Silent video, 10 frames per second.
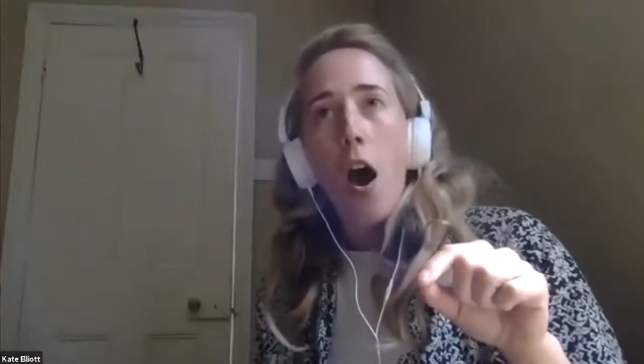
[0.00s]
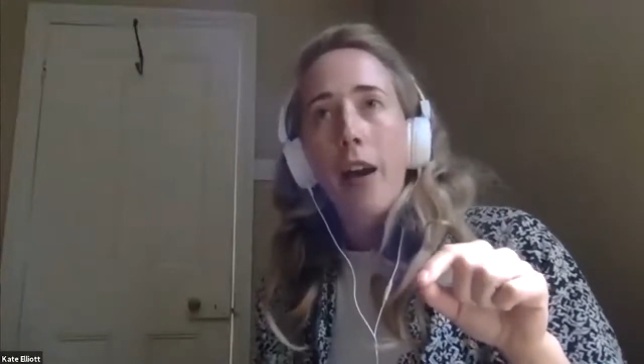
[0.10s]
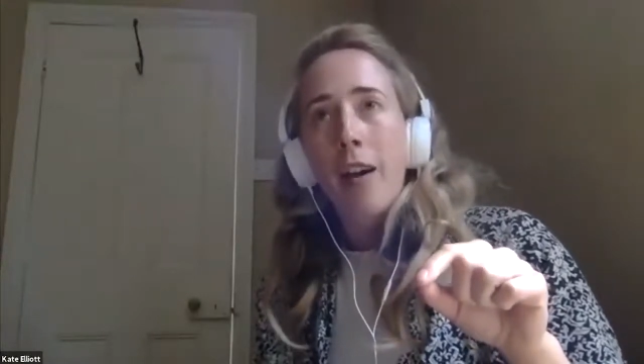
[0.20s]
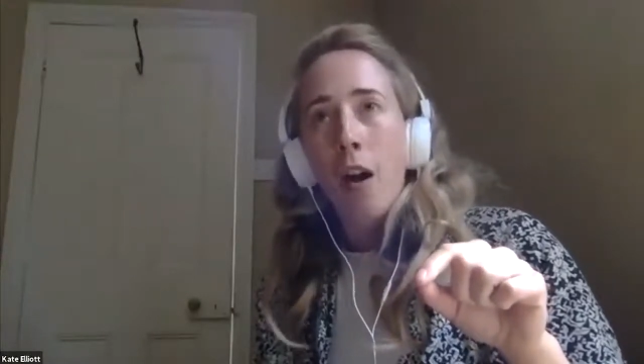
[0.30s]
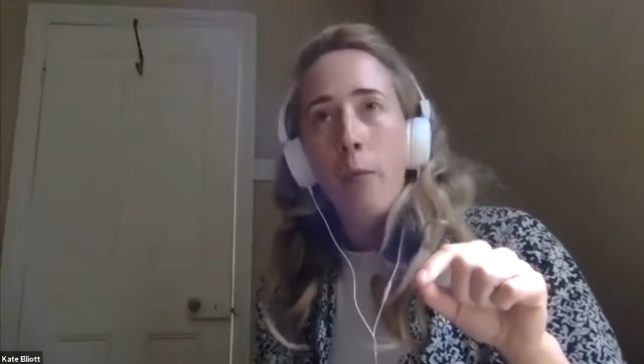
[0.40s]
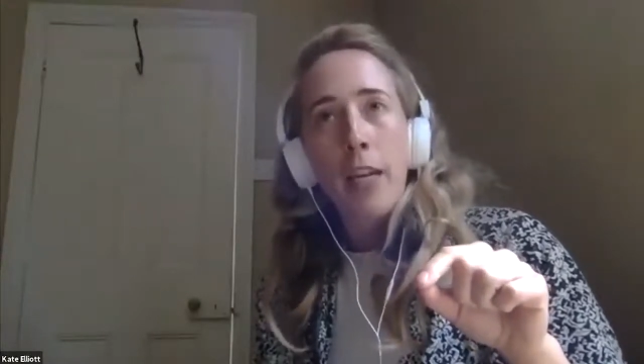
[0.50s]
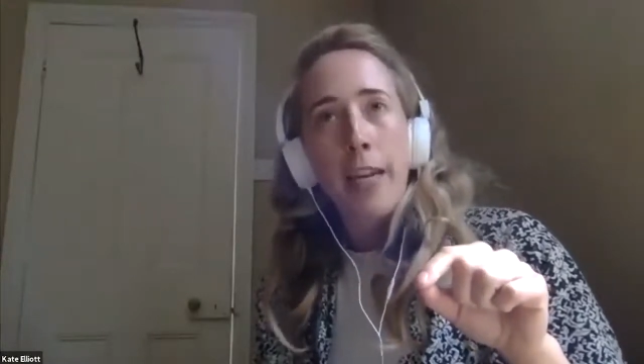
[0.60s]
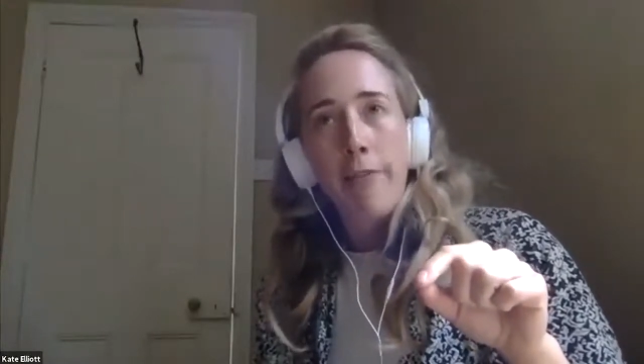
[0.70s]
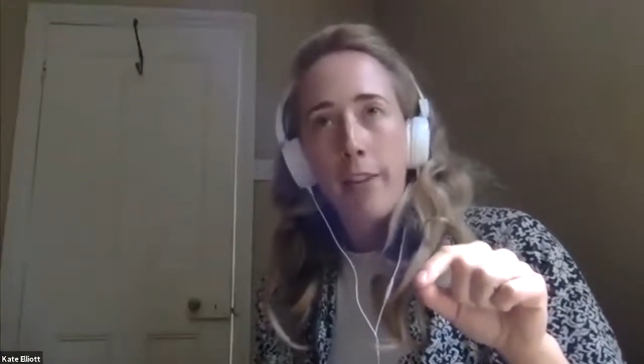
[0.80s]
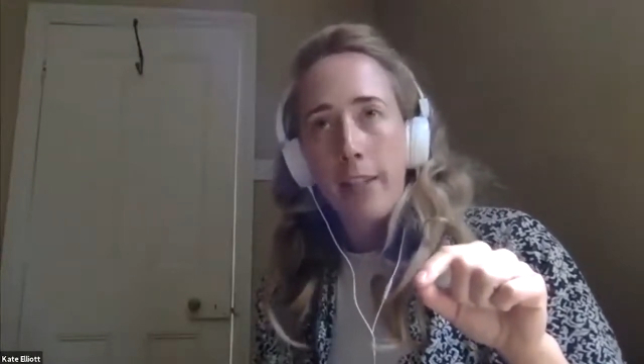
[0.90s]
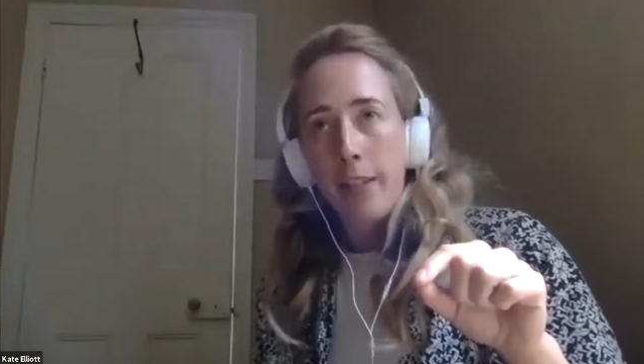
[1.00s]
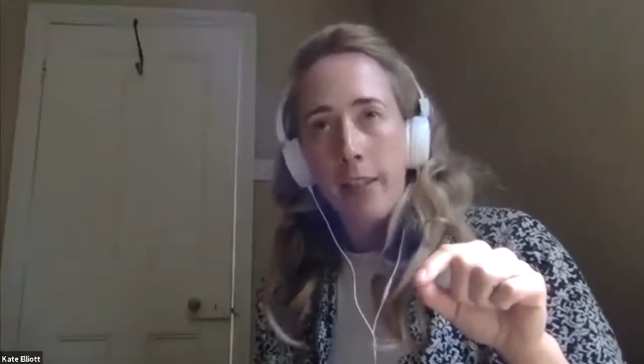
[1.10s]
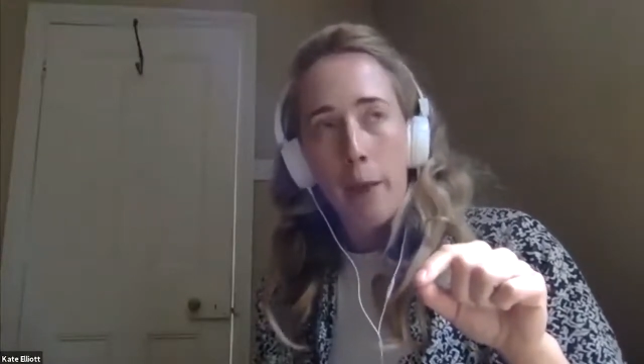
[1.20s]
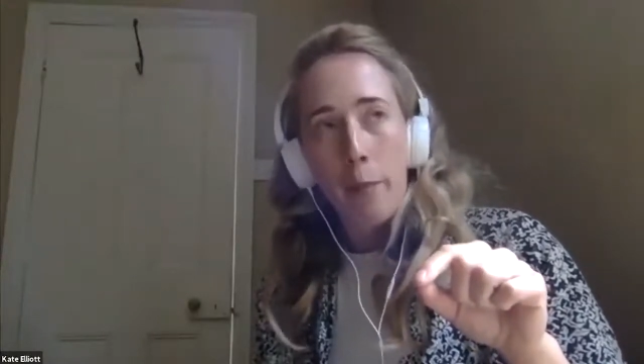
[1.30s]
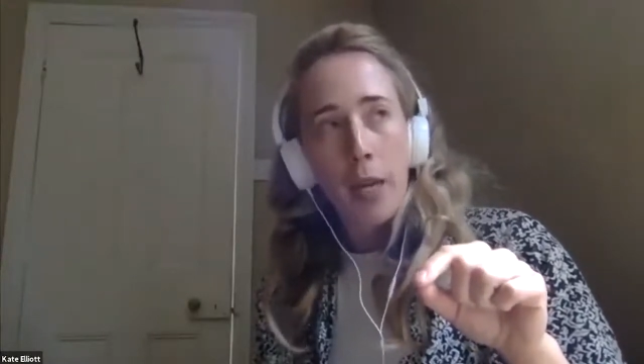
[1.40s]
I can't believe this is
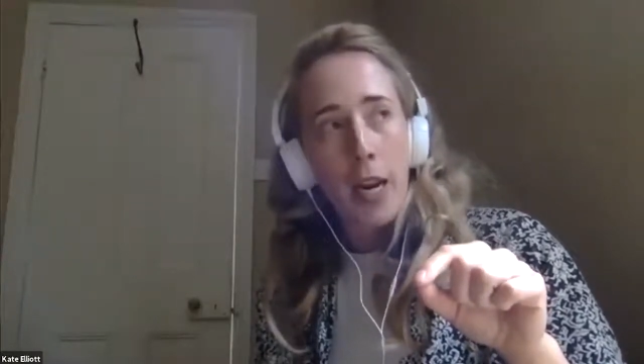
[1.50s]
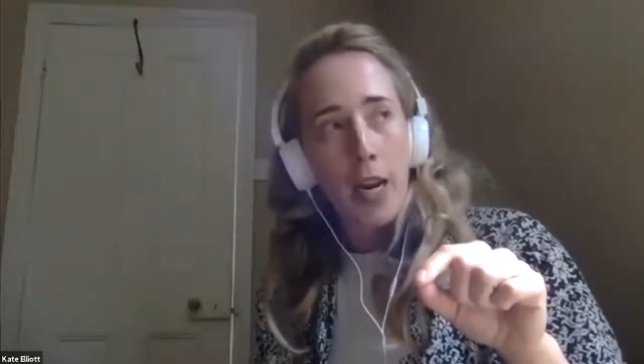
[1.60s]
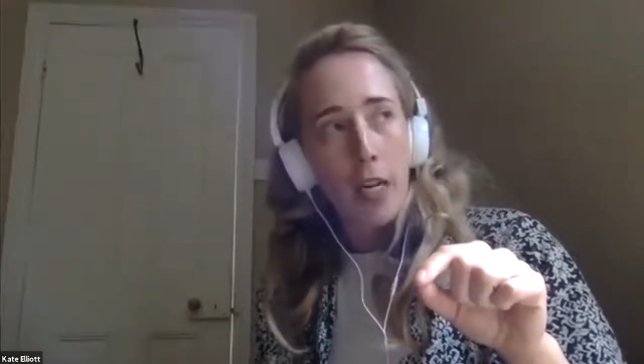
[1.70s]
happening.